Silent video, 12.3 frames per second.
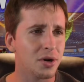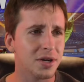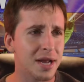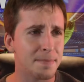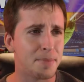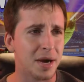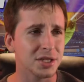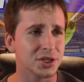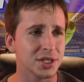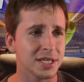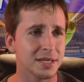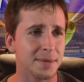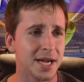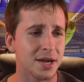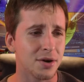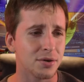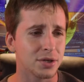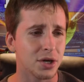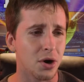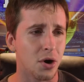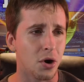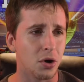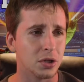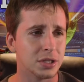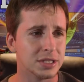Or did I punch it into my own
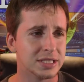goal?